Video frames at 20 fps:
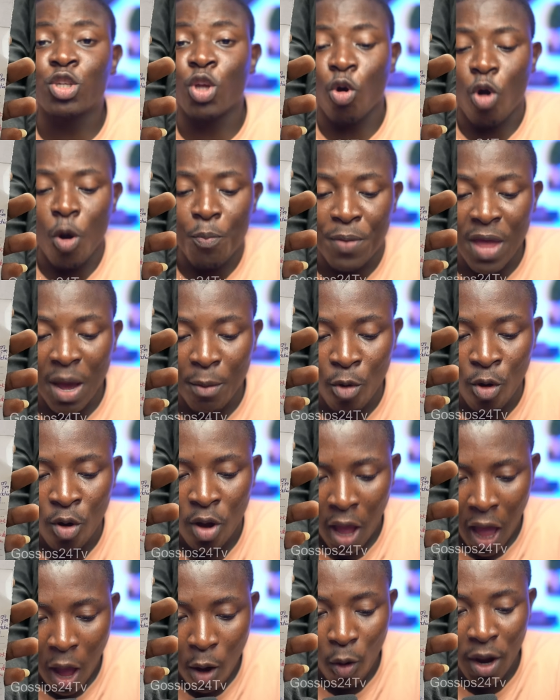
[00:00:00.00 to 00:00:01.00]
so
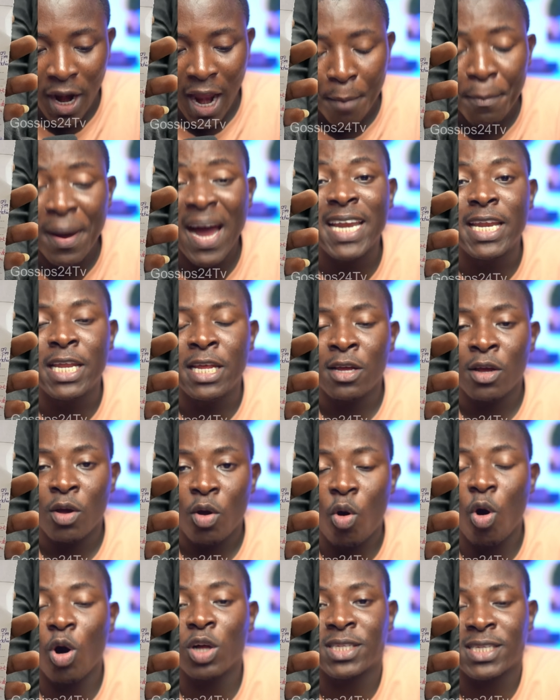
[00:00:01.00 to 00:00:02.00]
Kopiemu, our
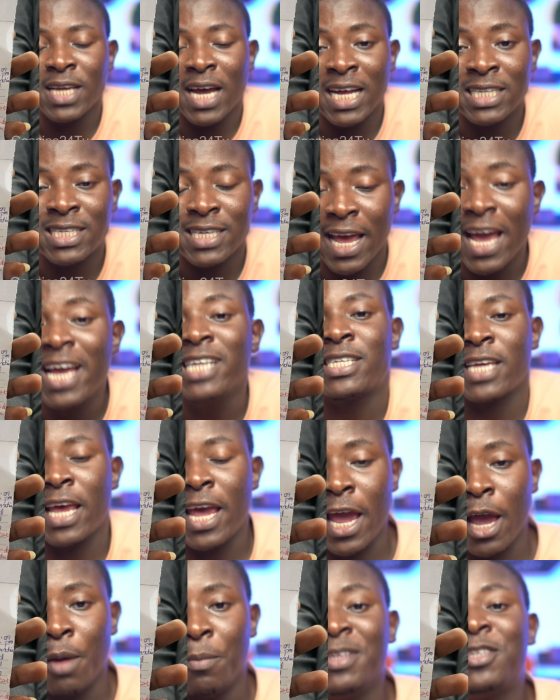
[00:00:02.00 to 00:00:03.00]
Labadi court at 8
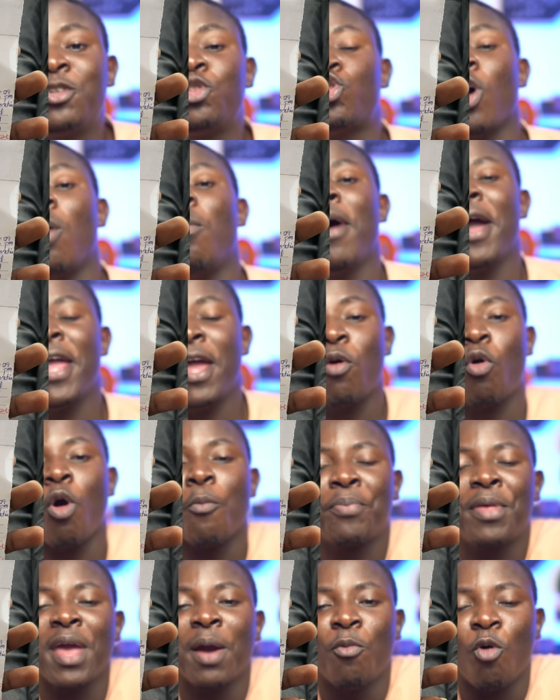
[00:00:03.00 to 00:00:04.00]
a.m. It's Showboy
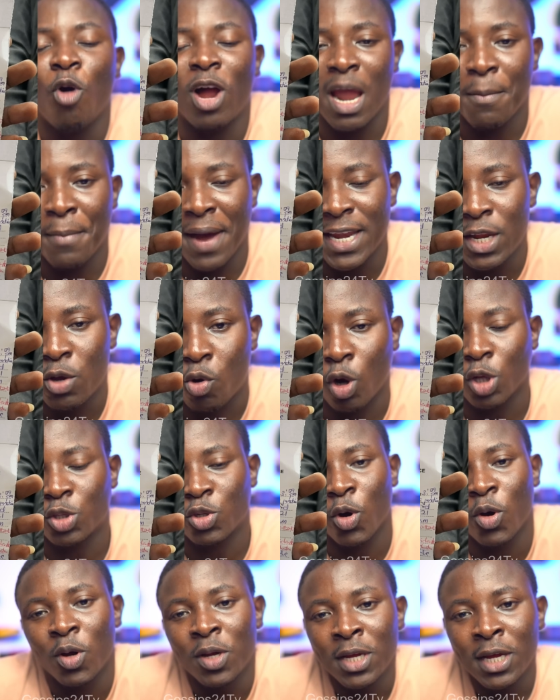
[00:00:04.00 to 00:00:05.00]
Ekopiemu, our Labadi court.
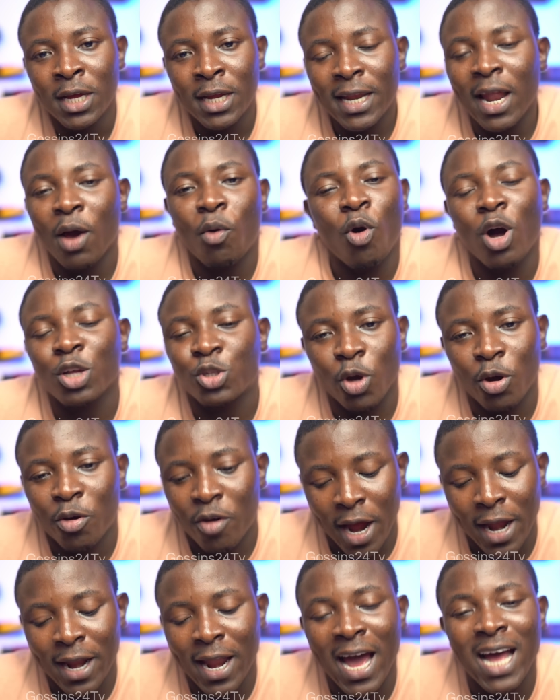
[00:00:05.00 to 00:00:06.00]
Now, court or
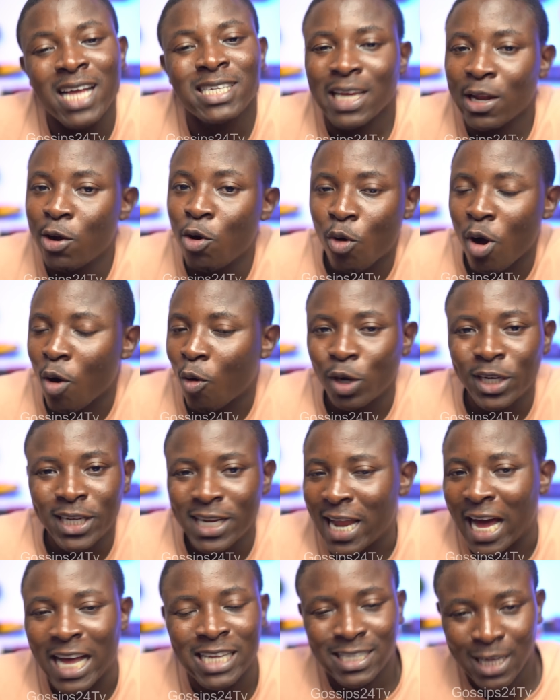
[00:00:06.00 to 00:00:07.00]
crown answer no cocoa
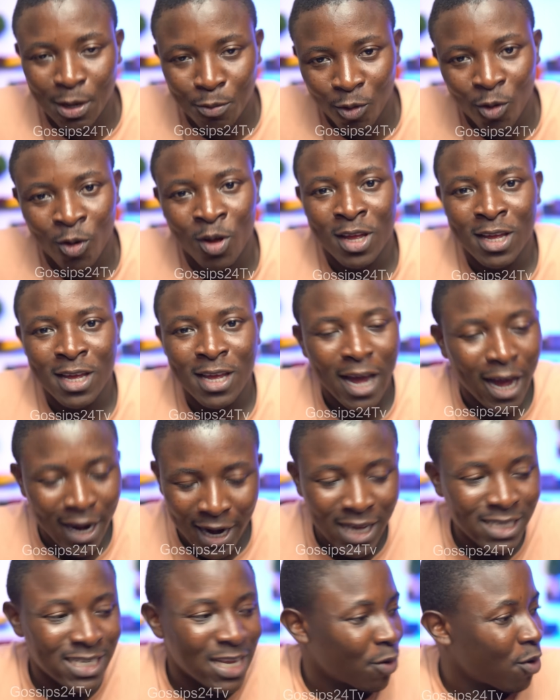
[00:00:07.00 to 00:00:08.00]
didn't ask him no.
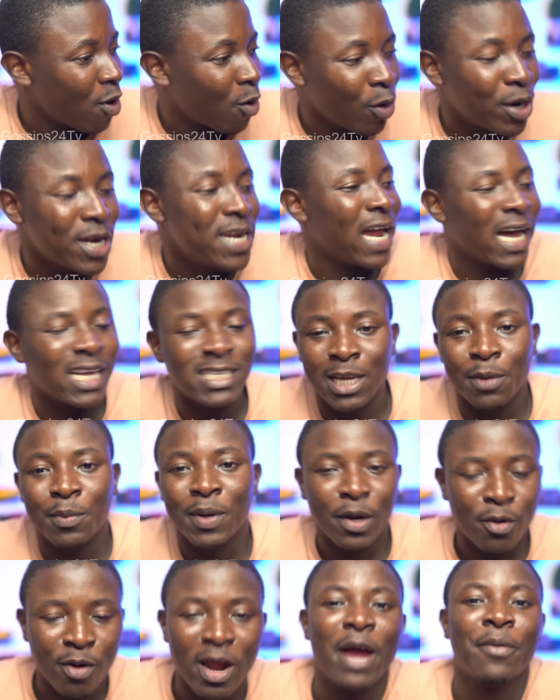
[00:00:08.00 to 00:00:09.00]
And I say, Coco didn't ask him
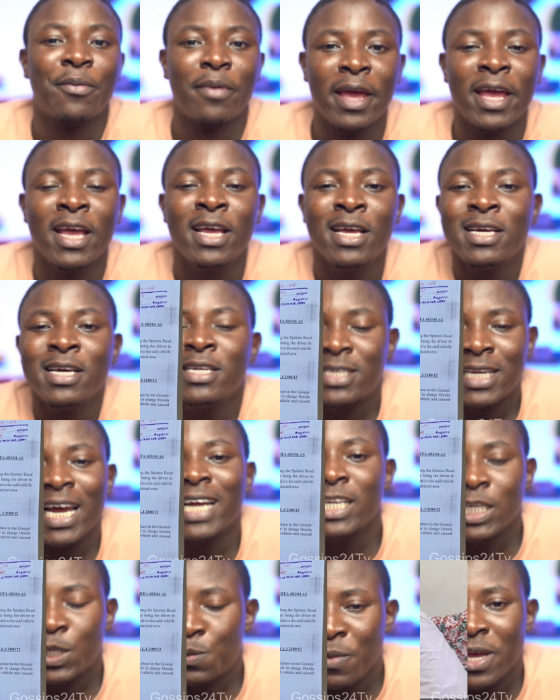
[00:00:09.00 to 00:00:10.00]
the crash.
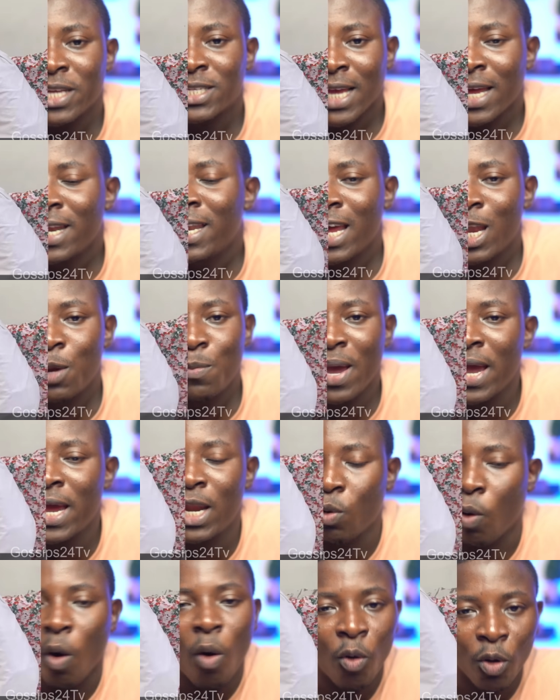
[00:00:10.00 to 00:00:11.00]
Charges me and Sandy
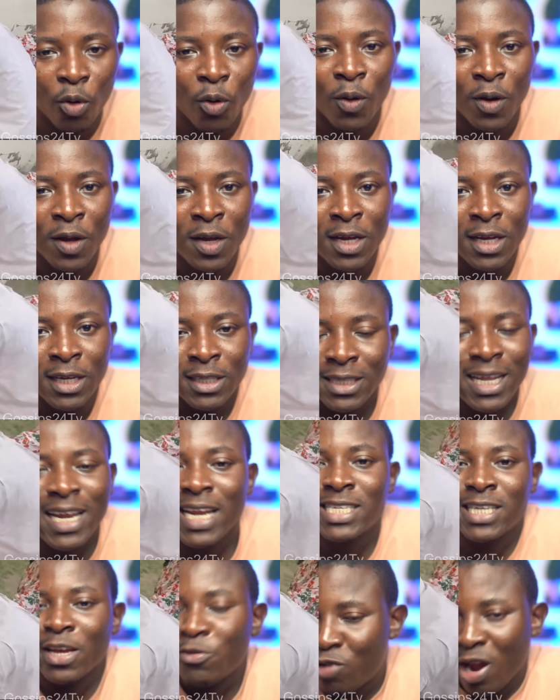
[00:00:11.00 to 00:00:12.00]
Edben or Honor. Now,
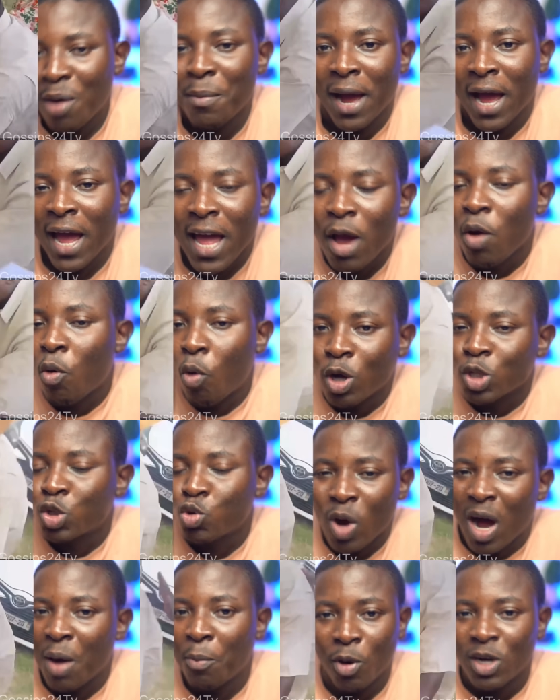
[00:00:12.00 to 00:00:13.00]
there's a drama. El
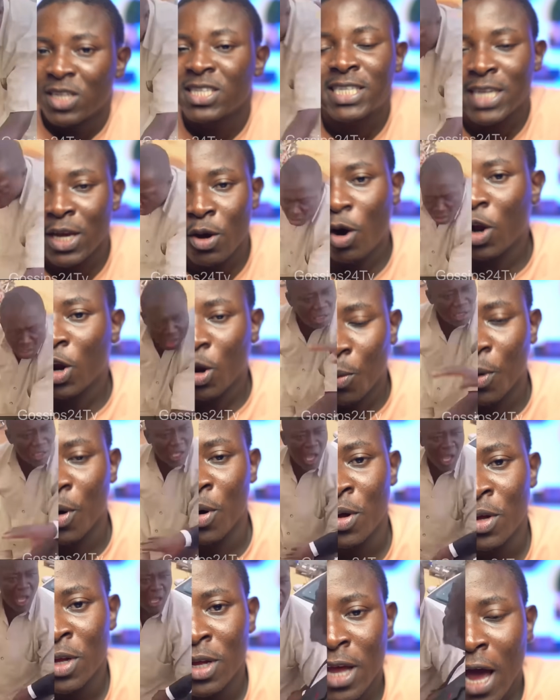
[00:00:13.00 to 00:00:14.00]
Cosu are born say Honor
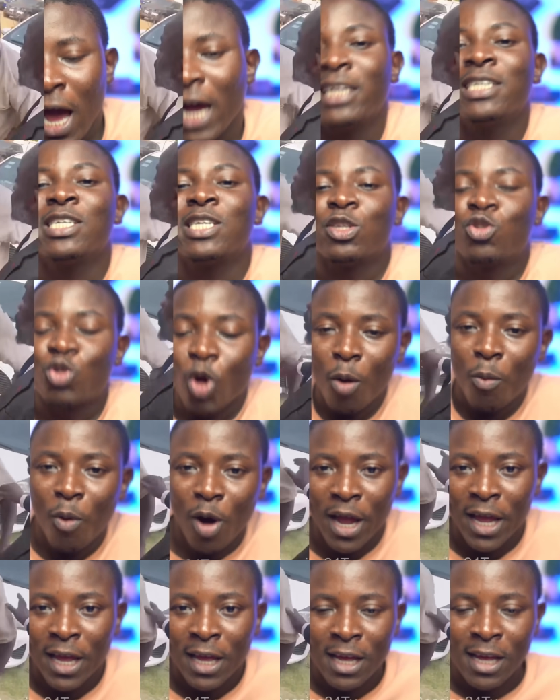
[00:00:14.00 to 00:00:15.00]
more. I just a
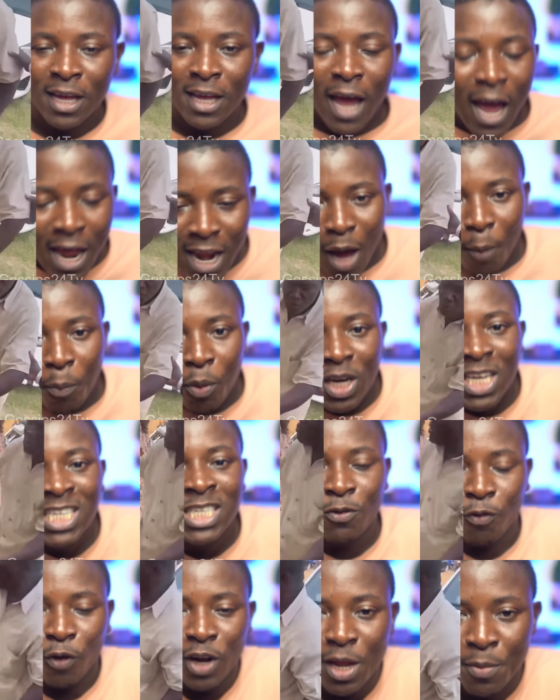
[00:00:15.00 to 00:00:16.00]
Showboy and our
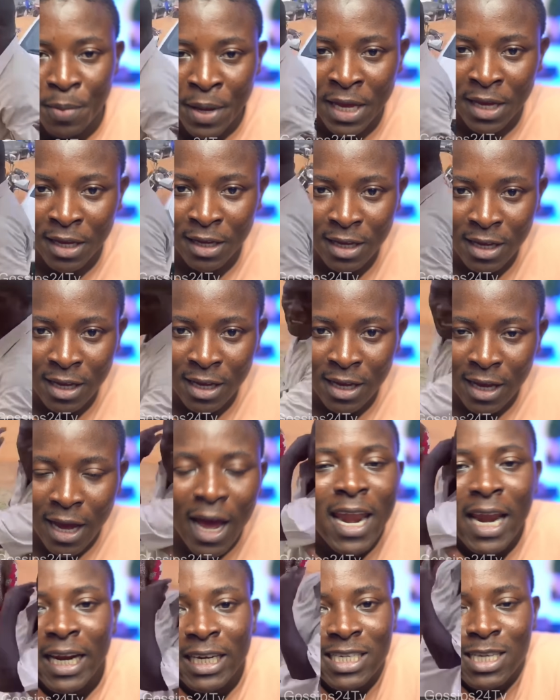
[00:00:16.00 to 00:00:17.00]
police if only be.
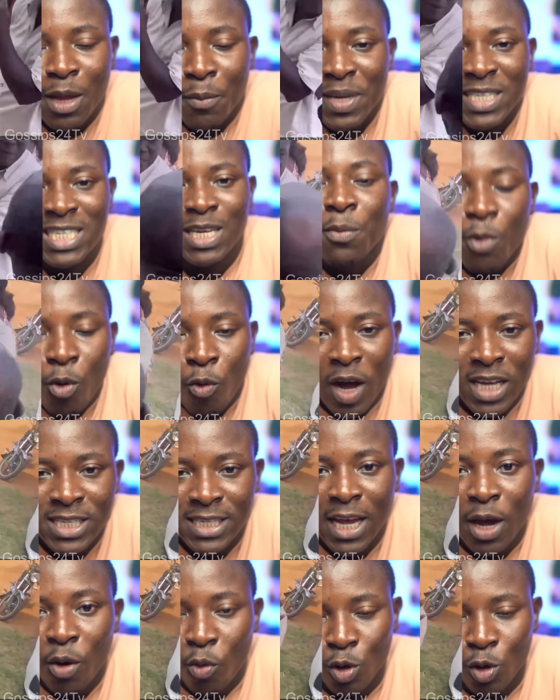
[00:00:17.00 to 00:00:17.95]
And I just maintain me who I say El